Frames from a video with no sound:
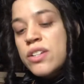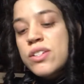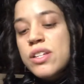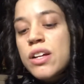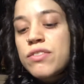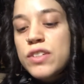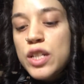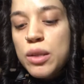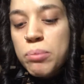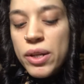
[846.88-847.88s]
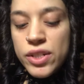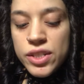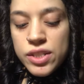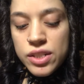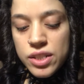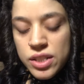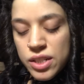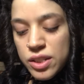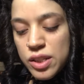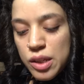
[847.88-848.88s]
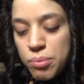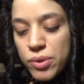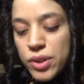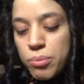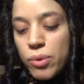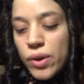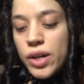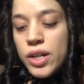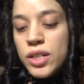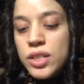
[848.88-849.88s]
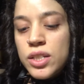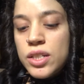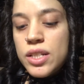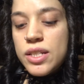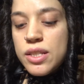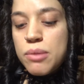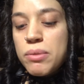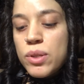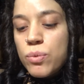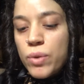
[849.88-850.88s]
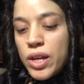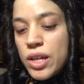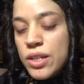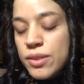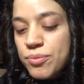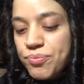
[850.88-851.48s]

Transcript: yourself in a better, in a deeper, more intimate way.